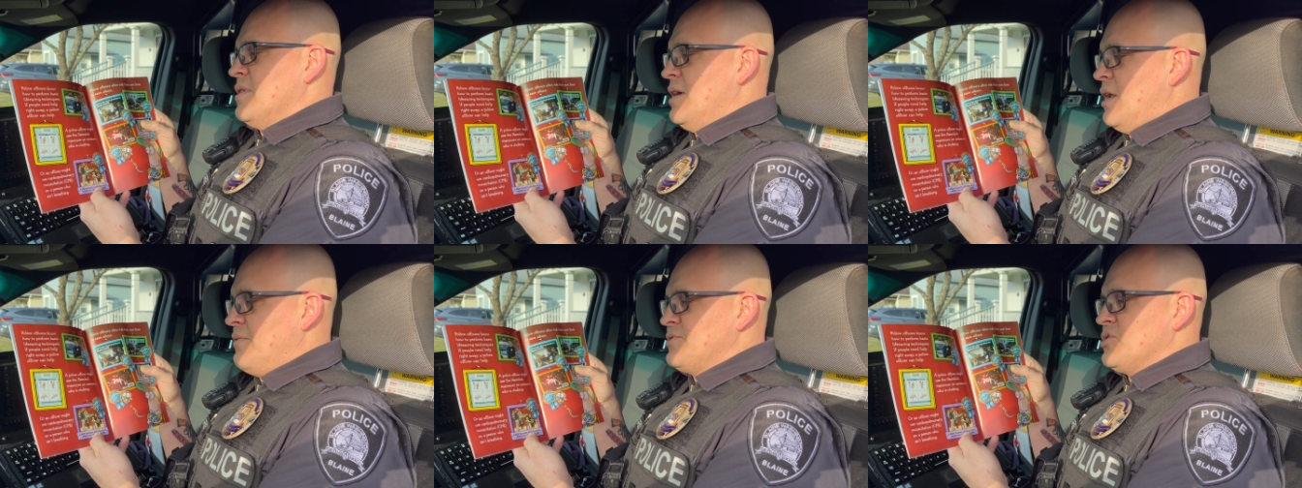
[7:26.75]

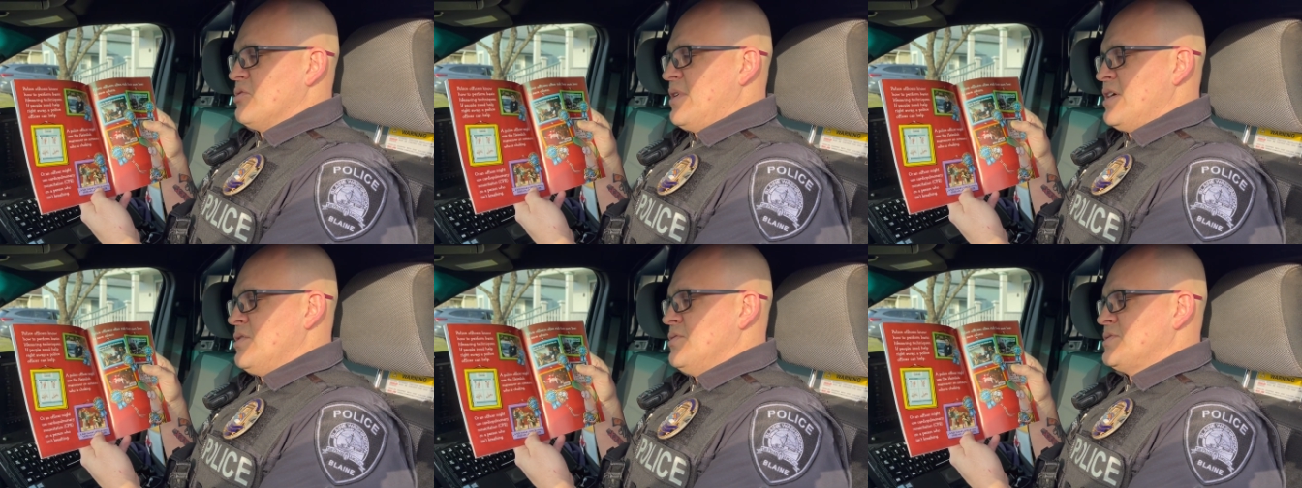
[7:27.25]
an officer
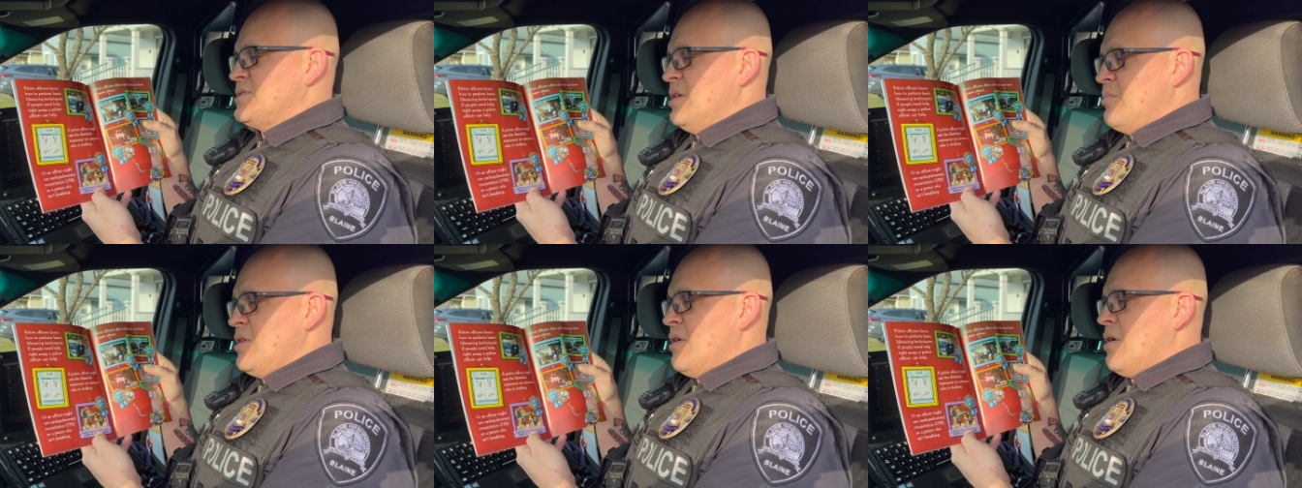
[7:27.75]
might use
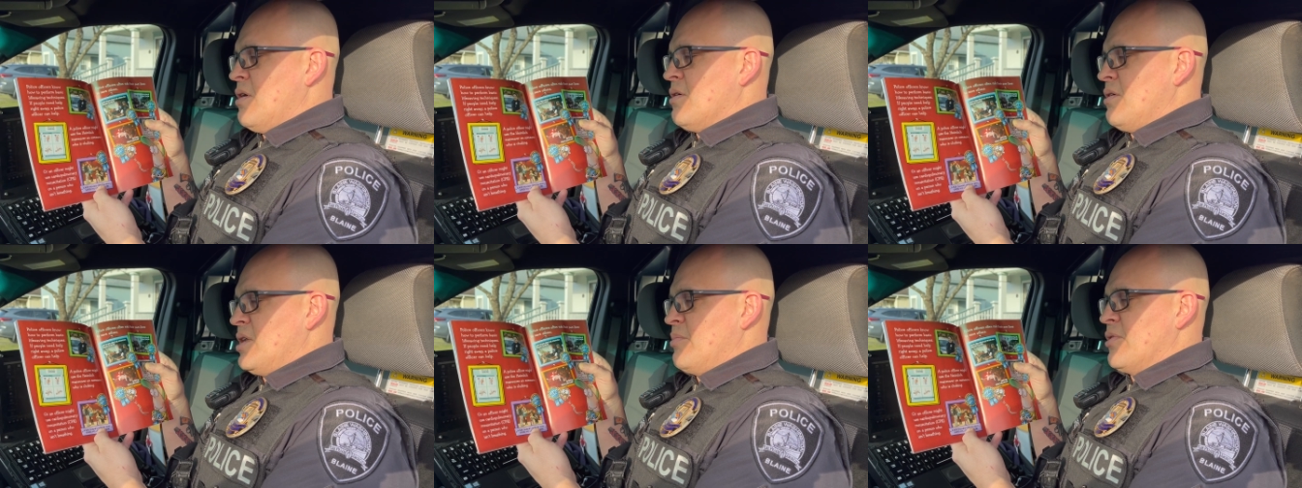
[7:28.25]

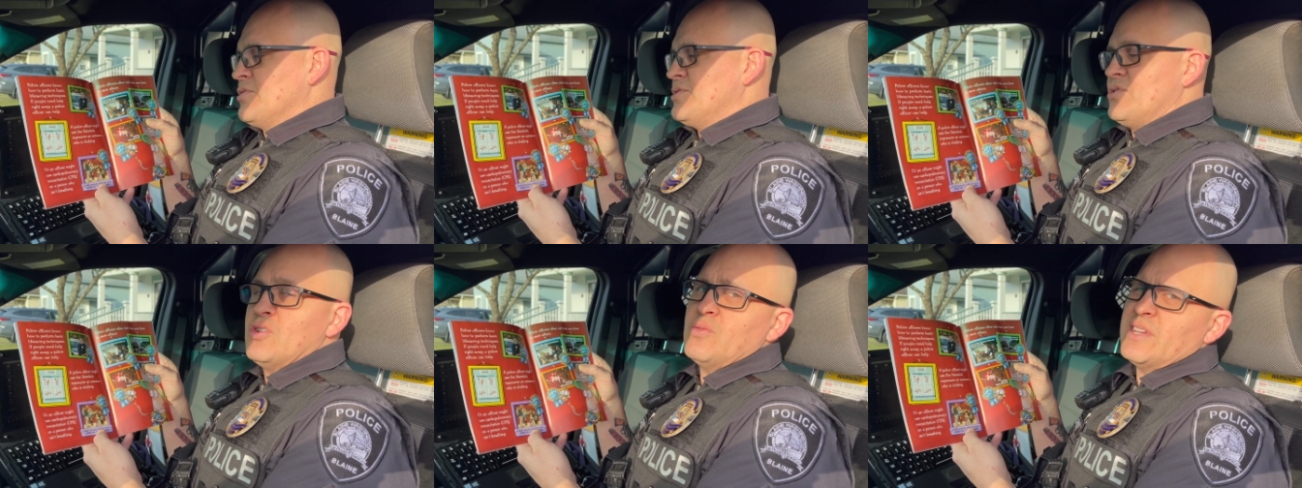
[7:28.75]
CPR on a
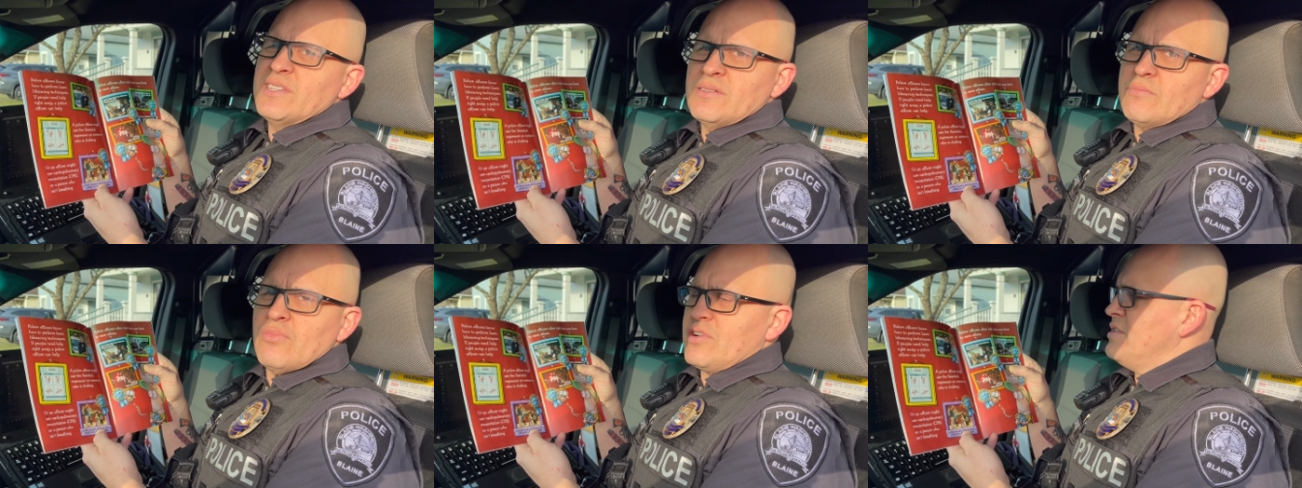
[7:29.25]
person who
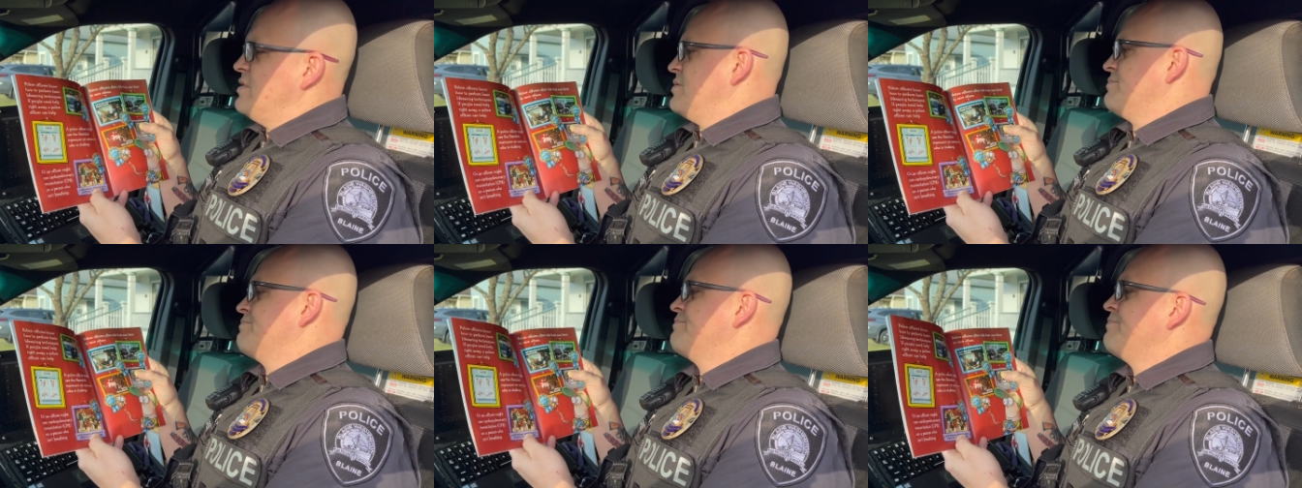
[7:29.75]
isn't breathing.